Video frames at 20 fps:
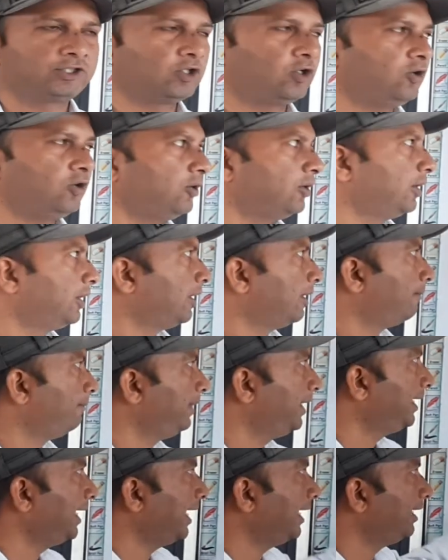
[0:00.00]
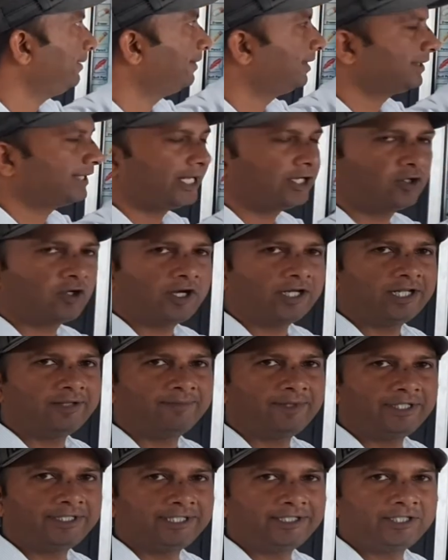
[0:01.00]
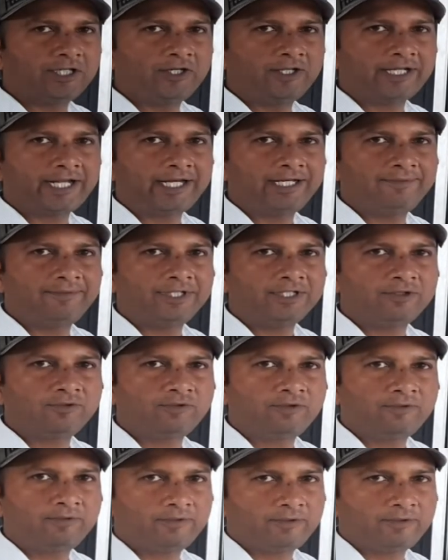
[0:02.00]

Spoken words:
So big animals are called as multicellular animals,